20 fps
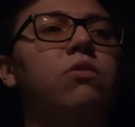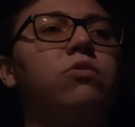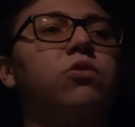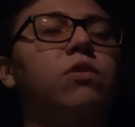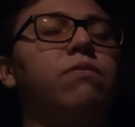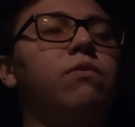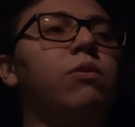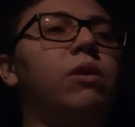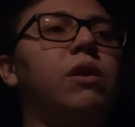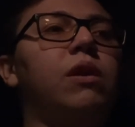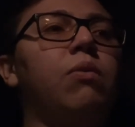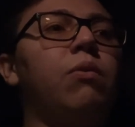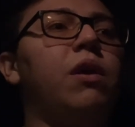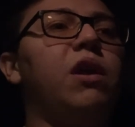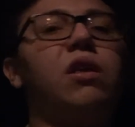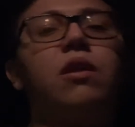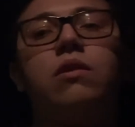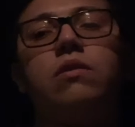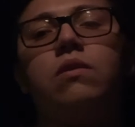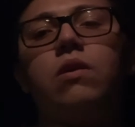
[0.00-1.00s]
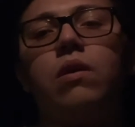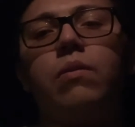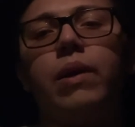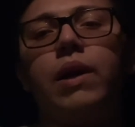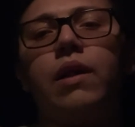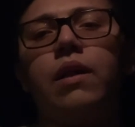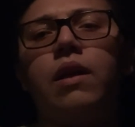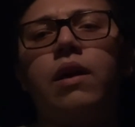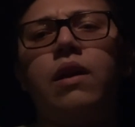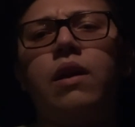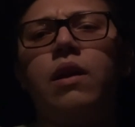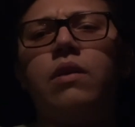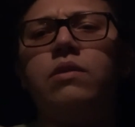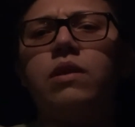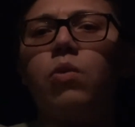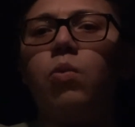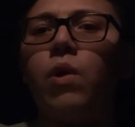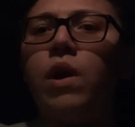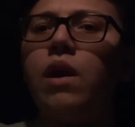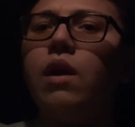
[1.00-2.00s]
So if you want to get ready, let's go to my client. And I was
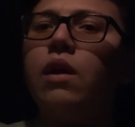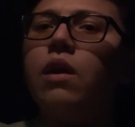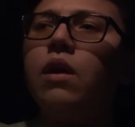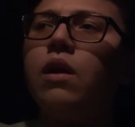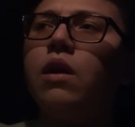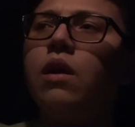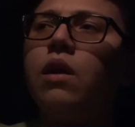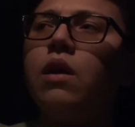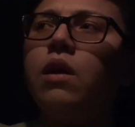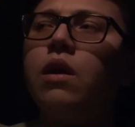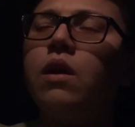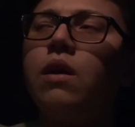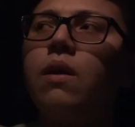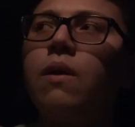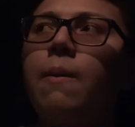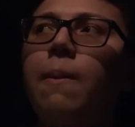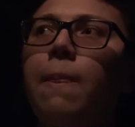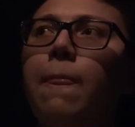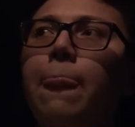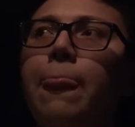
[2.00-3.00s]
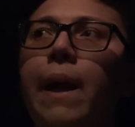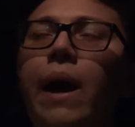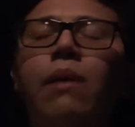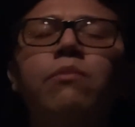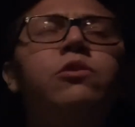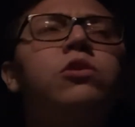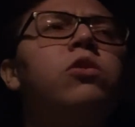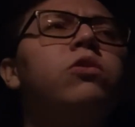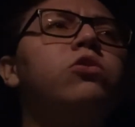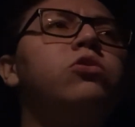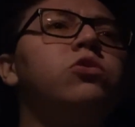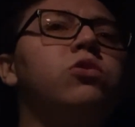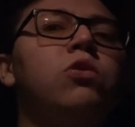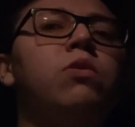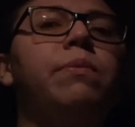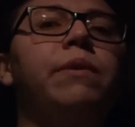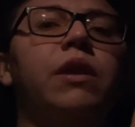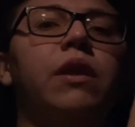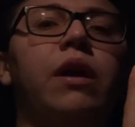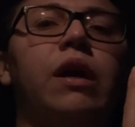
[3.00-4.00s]
like, wait, I'm so
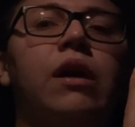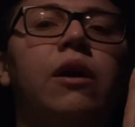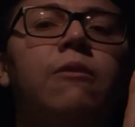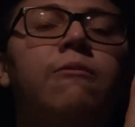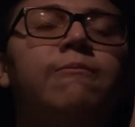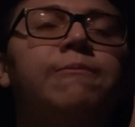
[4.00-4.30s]
stupid. Like,